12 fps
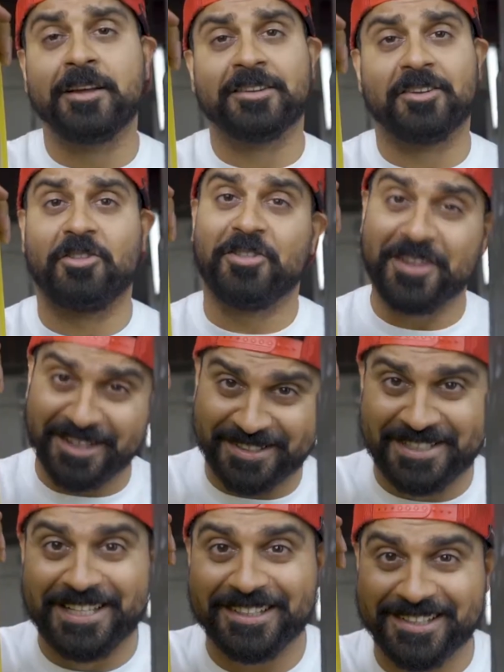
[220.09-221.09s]
So
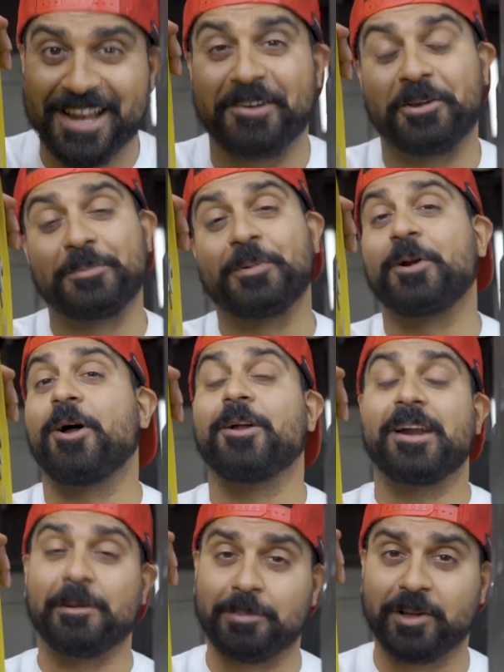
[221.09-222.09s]
this is how you put on
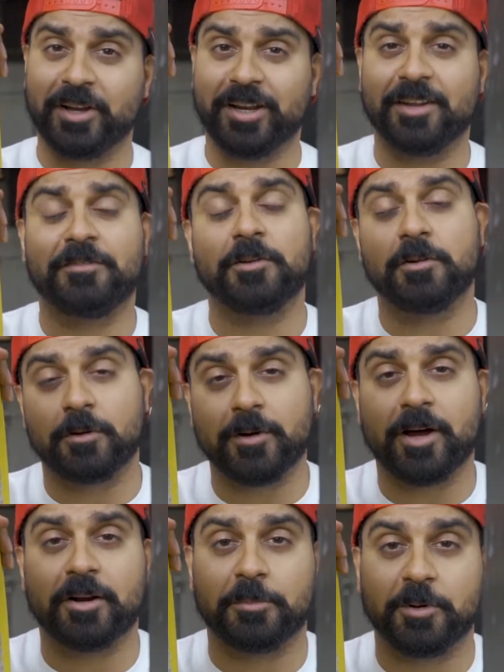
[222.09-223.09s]
a plate if you don't know
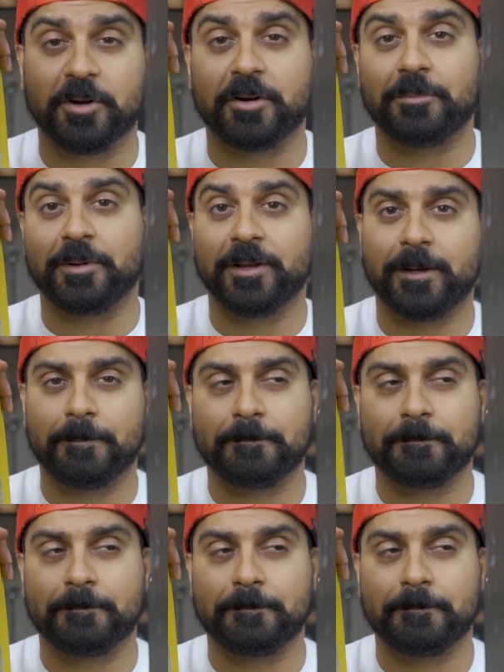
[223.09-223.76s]
how to put on a plate.